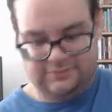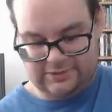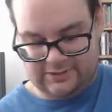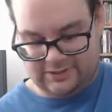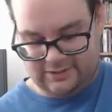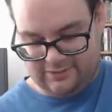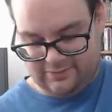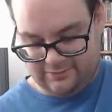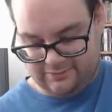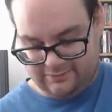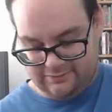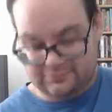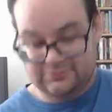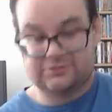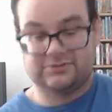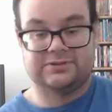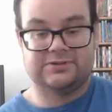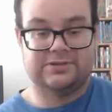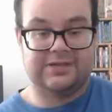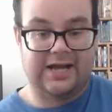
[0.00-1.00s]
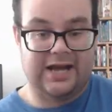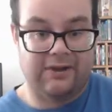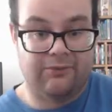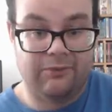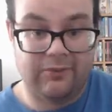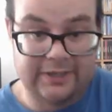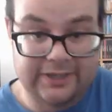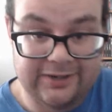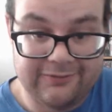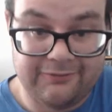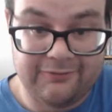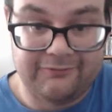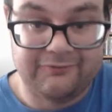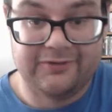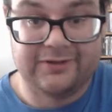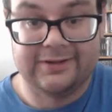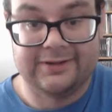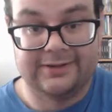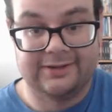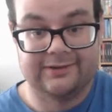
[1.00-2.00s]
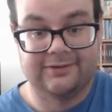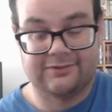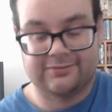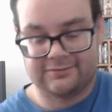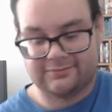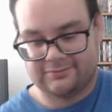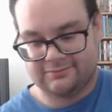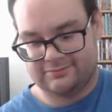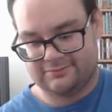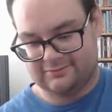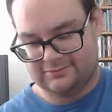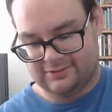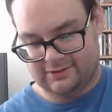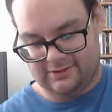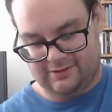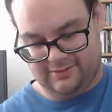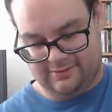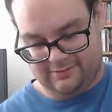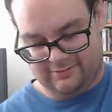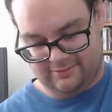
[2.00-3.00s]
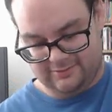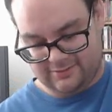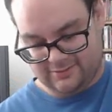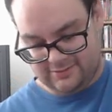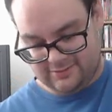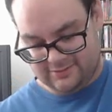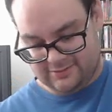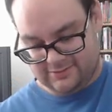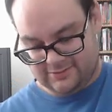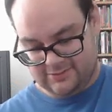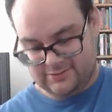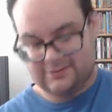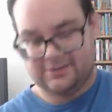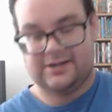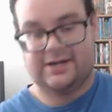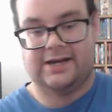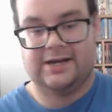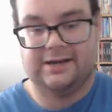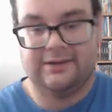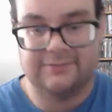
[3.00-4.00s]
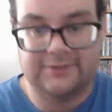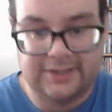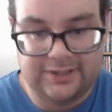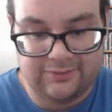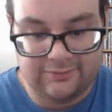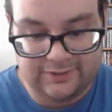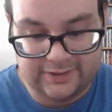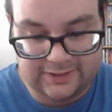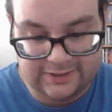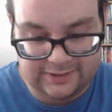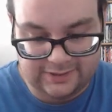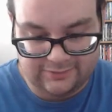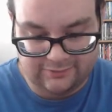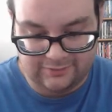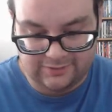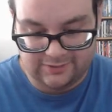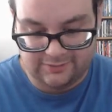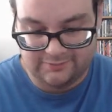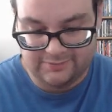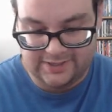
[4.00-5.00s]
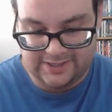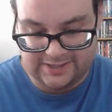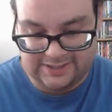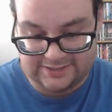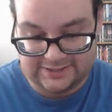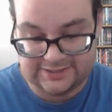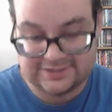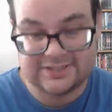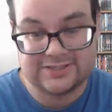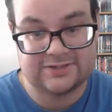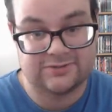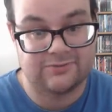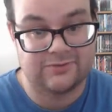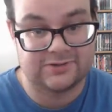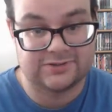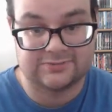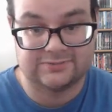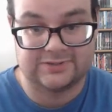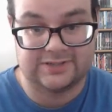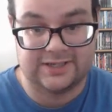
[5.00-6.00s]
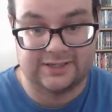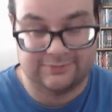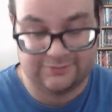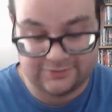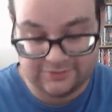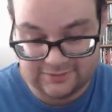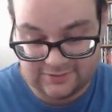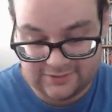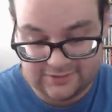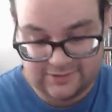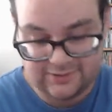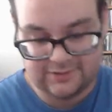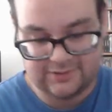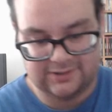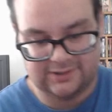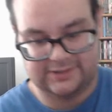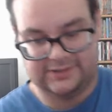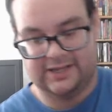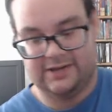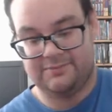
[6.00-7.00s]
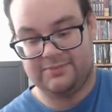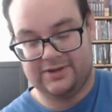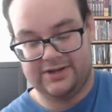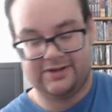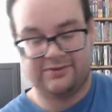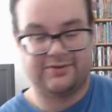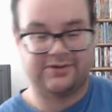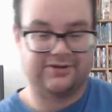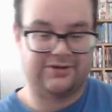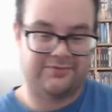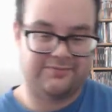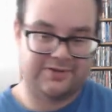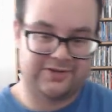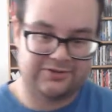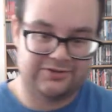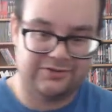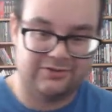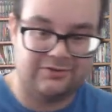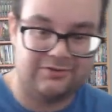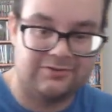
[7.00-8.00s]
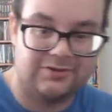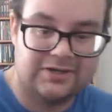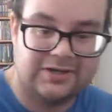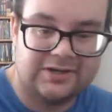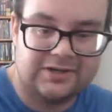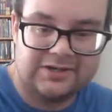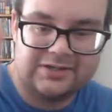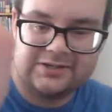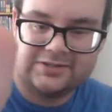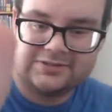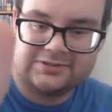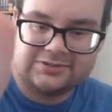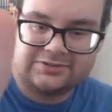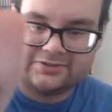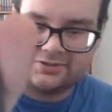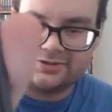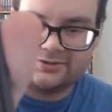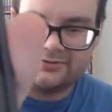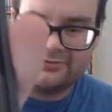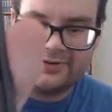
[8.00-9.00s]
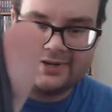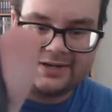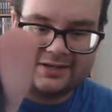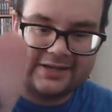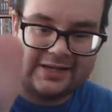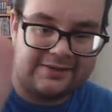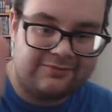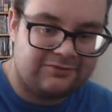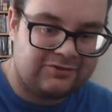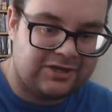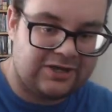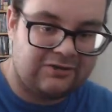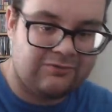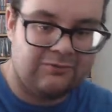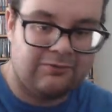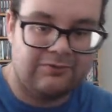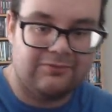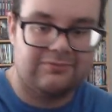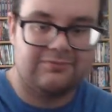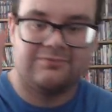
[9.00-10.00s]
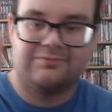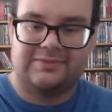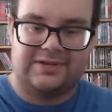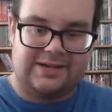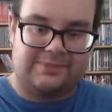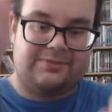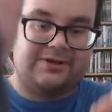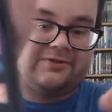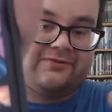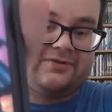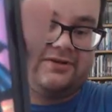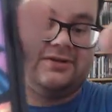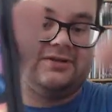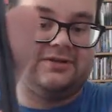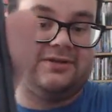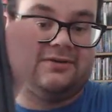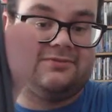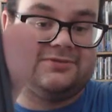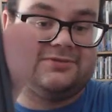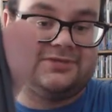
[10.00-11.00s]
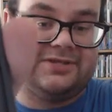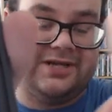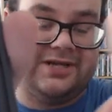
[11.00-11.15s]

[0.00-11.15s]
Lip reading: You know. I want different villains. You know. I don't need another one coming back. It just doesn't work sometimes like that. But anyway, Darkman 2, Durant, lame sequel. I'm giving it a thumbs